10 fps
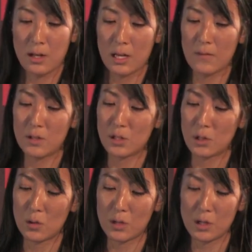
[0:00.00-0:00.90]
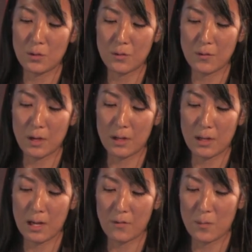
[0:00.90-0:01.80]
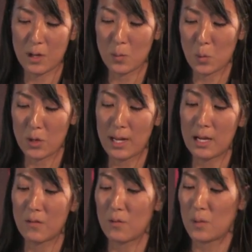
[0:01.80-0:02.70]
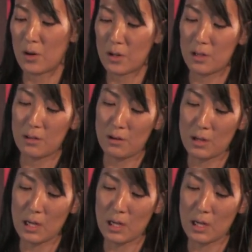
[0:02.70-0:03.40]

gave the Tolowa Unifon alphabet a more Native American look